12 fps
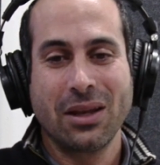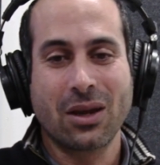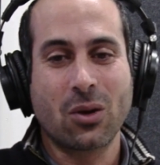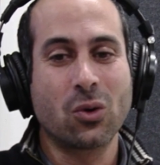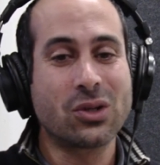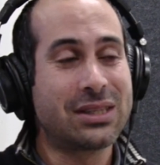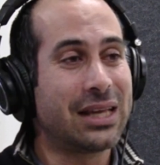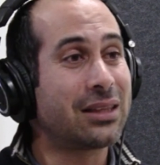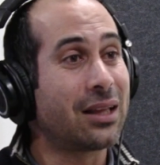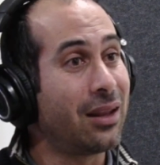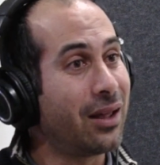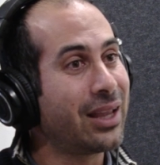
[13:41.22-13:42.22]
the course
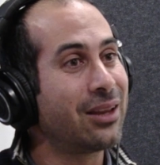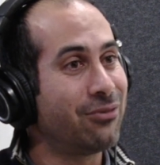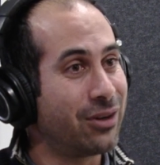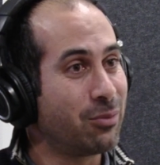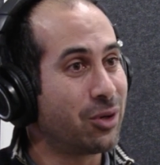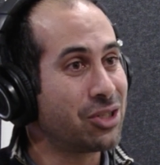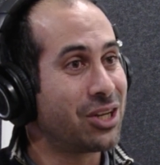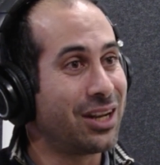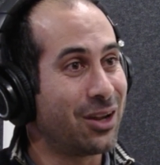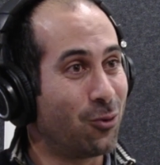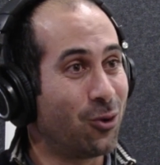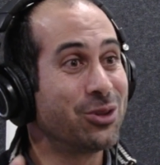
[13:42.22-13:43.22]
that I like it very much,
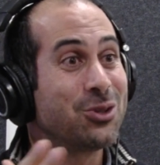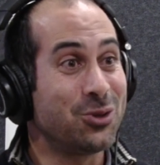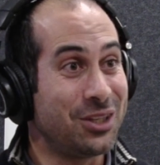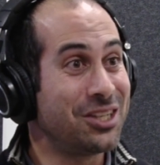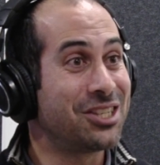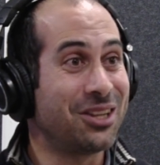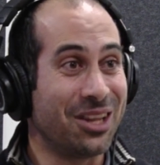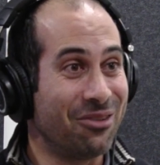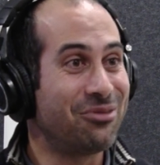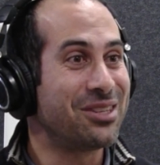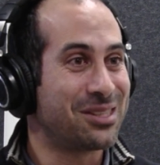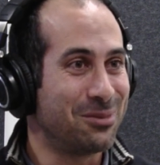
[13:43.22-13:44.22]
and I want to teach it
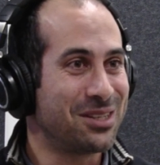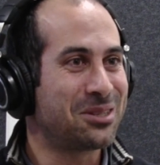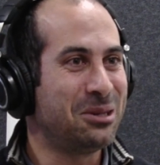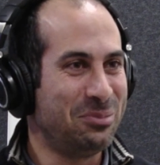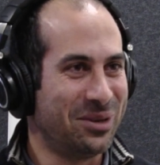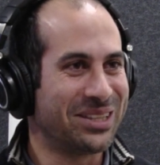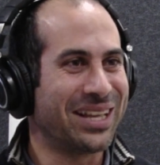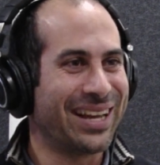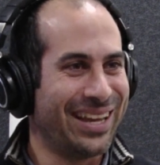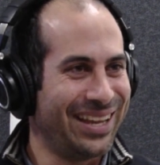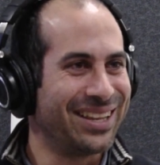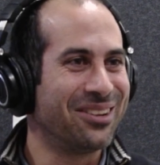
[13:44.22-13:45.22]
every semester. But
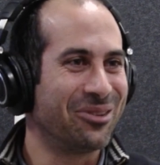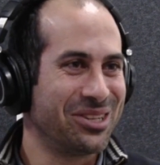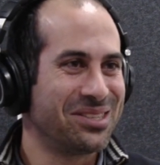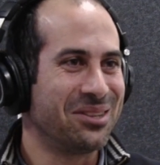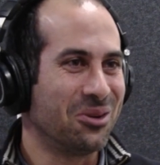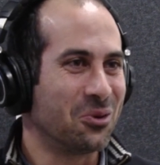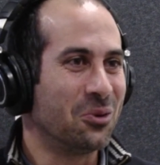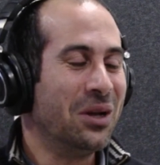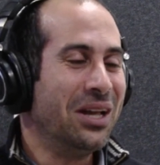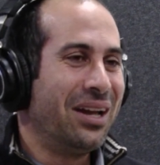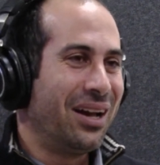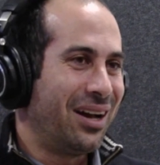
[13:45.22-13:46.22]
again, there is
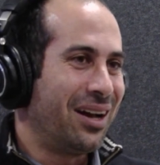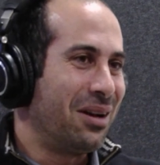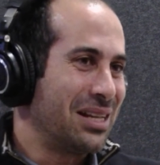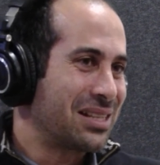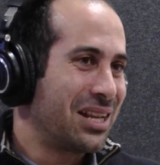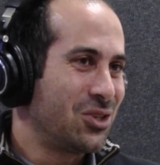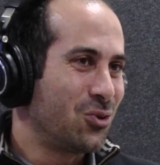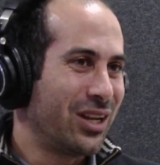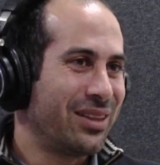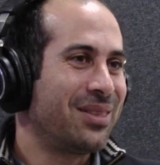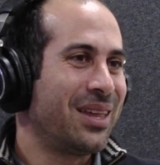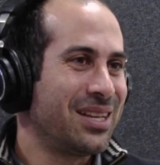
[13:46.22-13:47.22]
a schedule
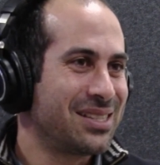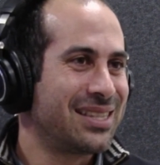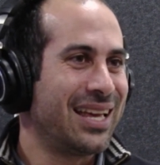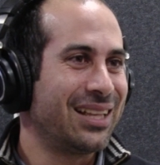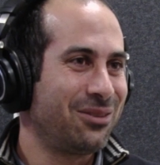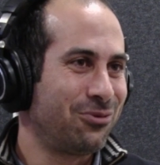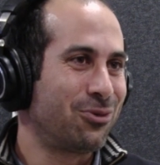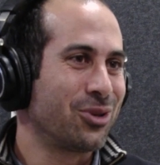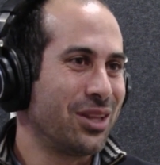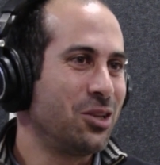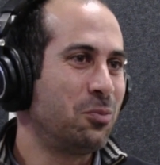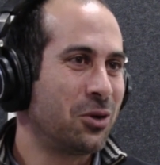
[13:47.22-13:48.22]
and things that for
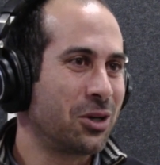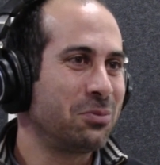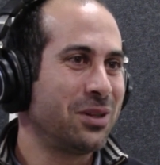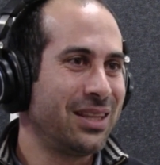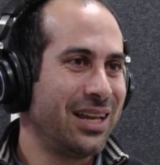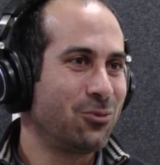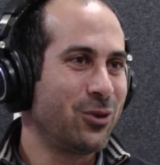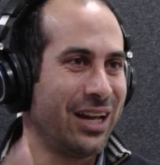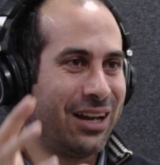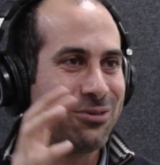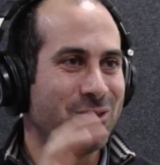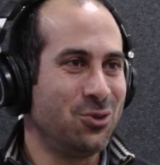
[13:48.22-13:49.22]
the department that we
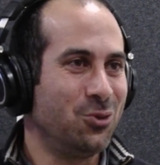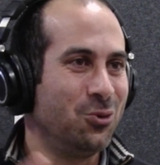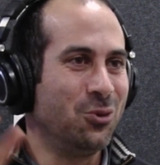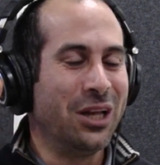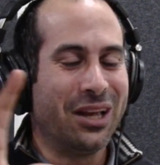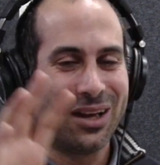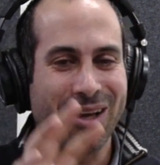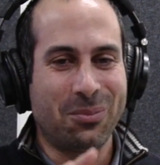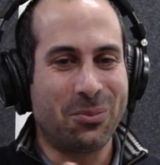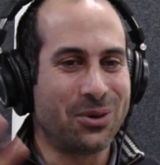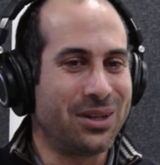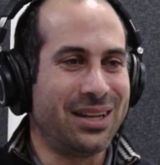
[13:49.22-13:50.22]
have to
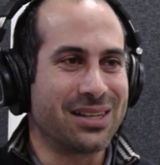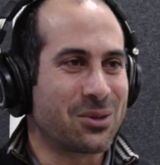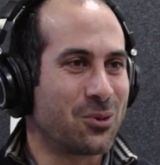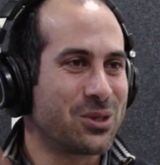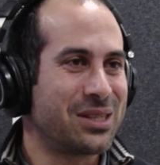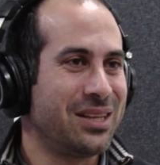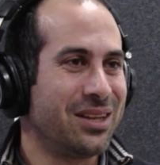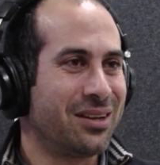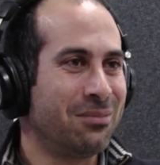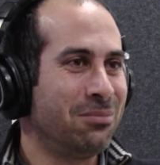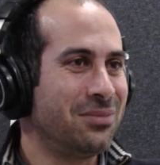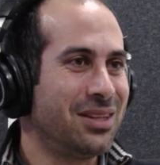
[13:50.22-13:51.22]
put this course
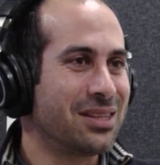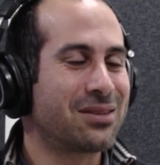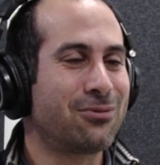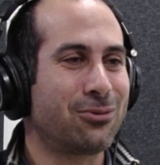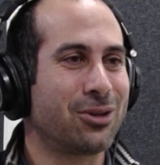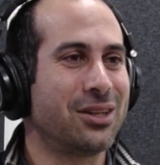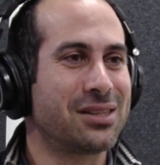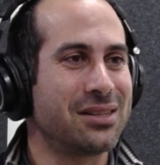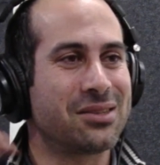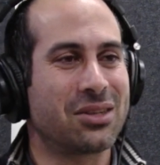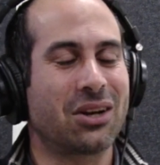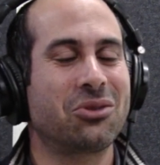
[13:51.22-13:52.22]
here and this for this
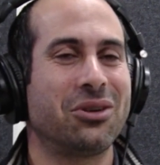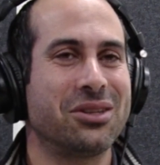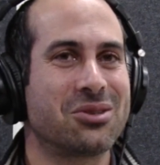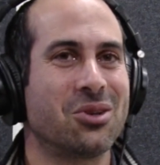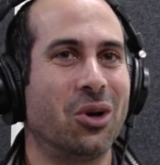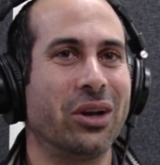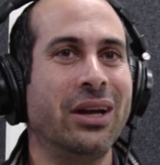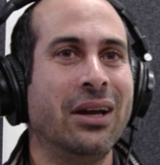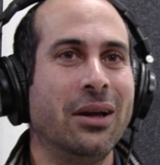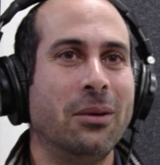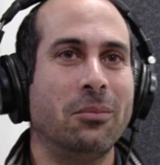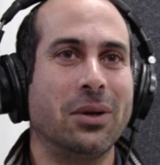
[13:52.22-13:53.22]
instructor and so on.
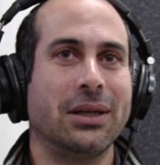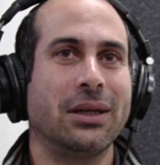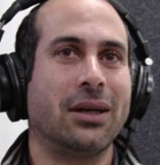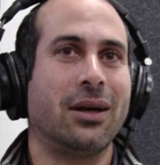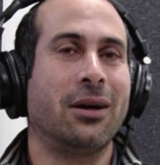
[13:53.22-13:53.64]
But